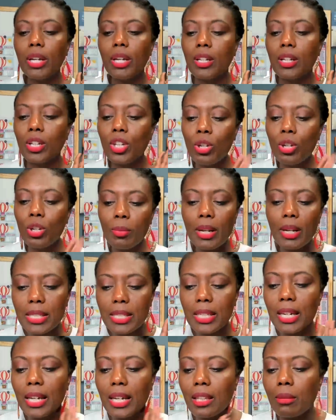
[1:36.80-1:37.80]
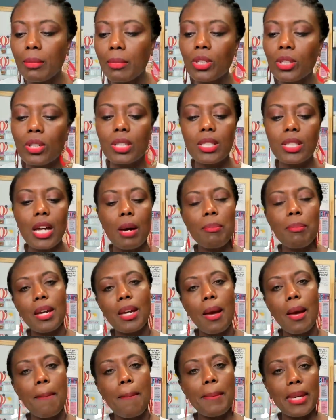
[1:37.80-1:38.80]
and humanizing element to the
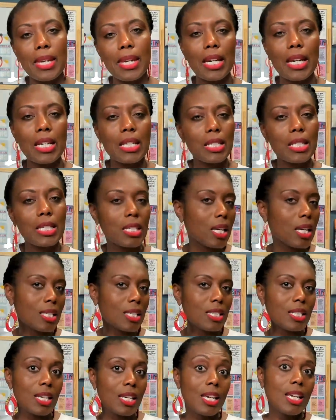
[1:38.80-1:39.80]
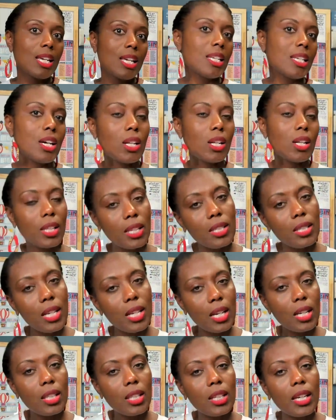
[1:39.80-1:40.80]
topic being discussed. Now, let's
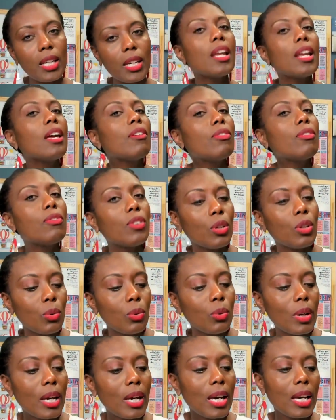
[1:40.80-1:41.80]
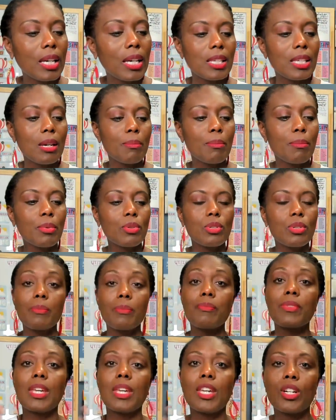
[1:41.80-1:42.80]
take a look at a few examples.
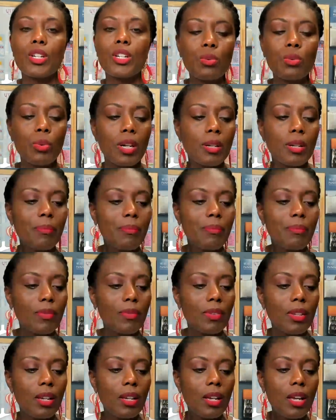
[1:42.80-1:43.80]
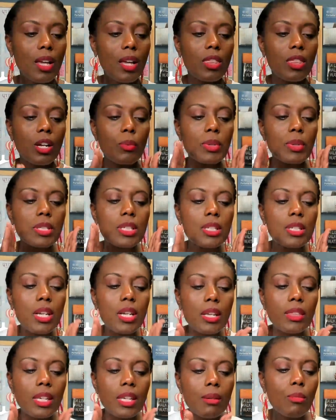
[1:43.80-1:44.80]
Here's one. There was
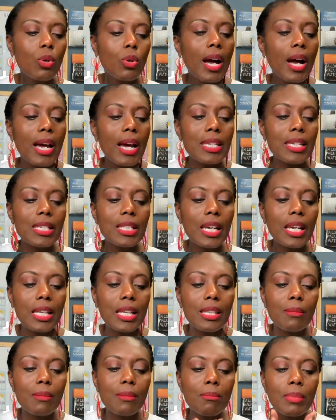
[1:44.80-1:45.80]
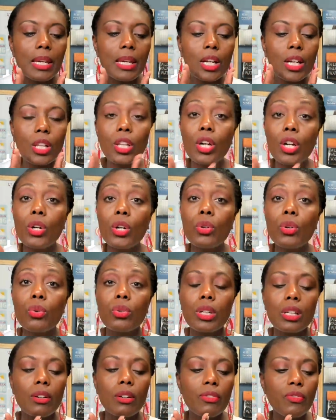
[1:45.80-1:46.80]
nothing more isolating than being alone
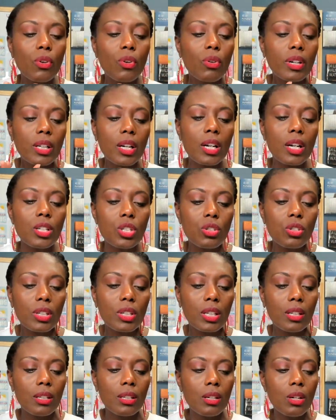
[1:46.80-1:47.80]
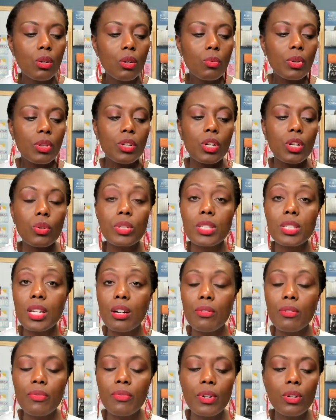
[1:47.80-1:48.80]
in a foreign country with no
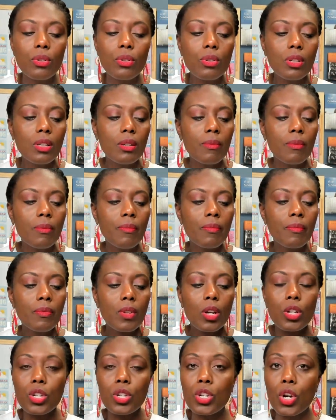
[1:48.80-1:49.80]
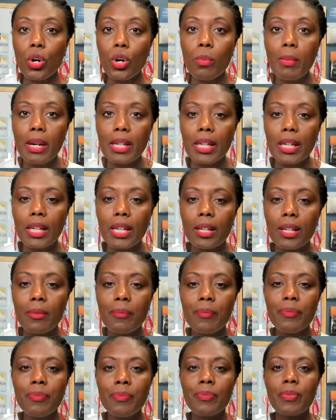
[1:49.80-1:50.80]
cell phone, no money,
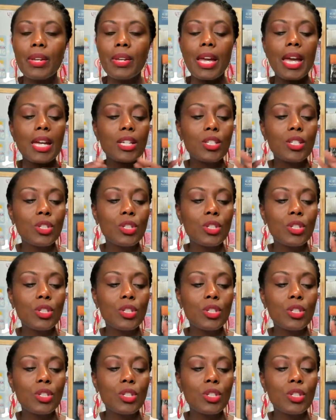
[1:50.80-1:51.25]
and